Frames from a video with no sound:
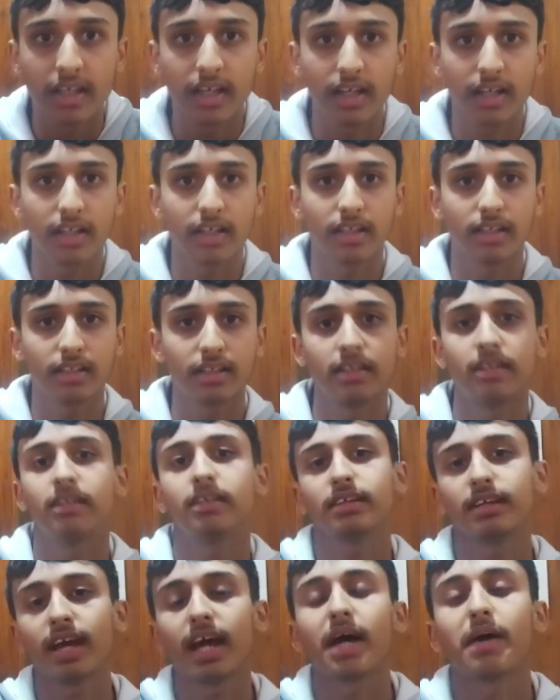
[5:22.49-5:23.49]

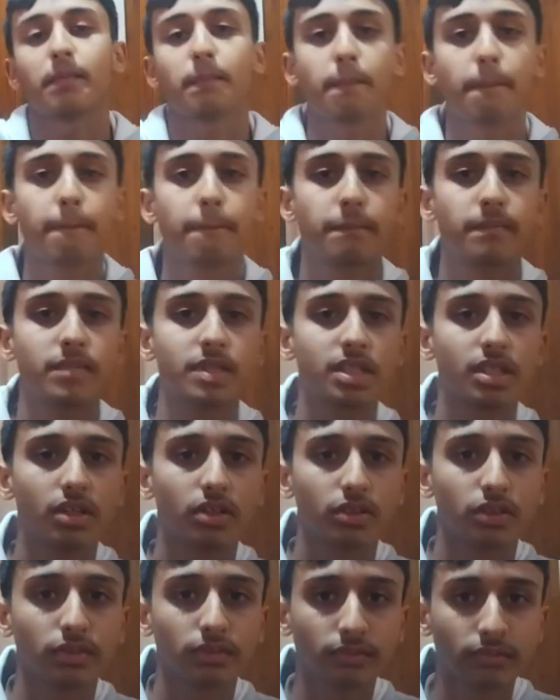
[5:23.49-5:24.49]
Yeah.
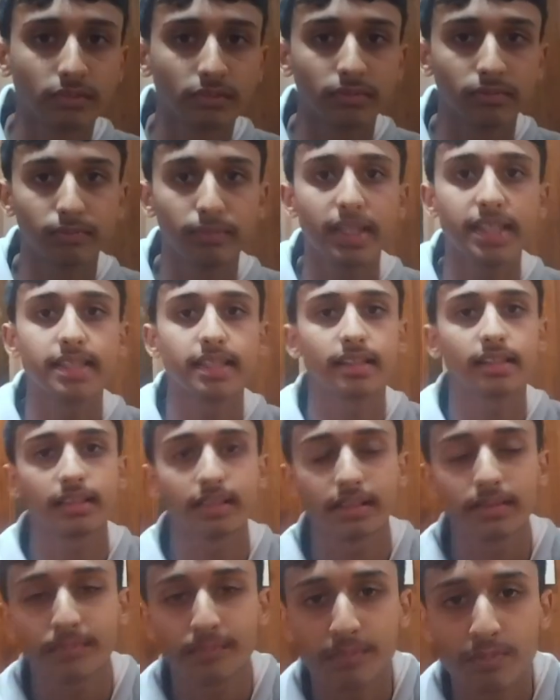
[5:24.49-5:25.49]
So basically,